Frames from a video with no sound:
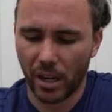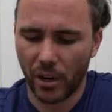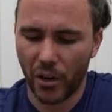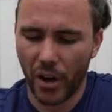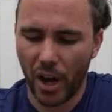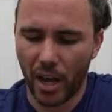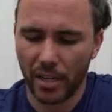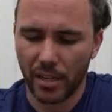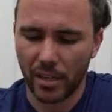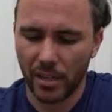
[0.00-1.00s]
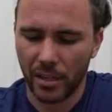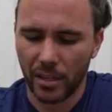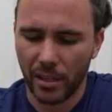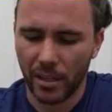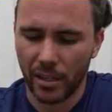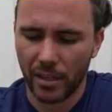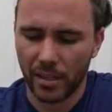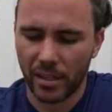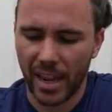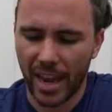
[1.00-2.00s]
are not
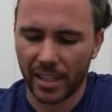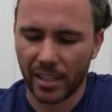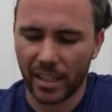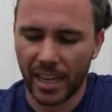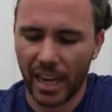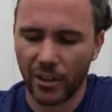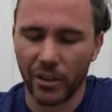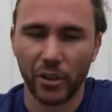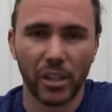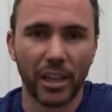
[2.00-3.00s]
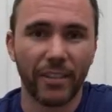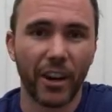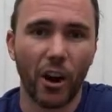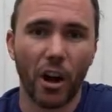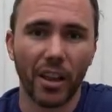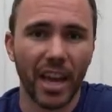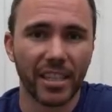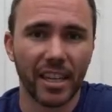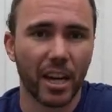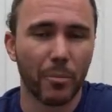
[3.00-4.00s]
stacked together. Usually if they're all
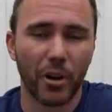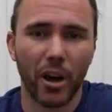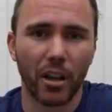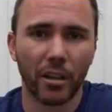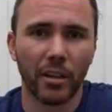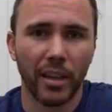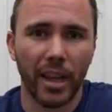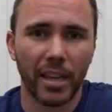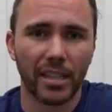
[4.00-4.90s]
heads up or all heads